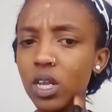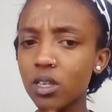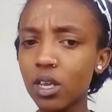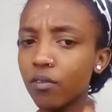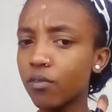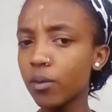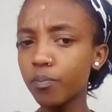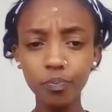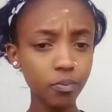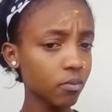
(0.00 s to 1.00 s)
Once I've
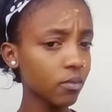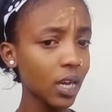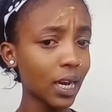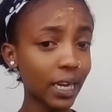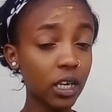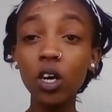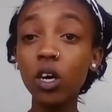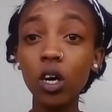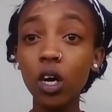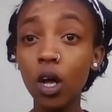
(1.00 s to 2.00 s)
like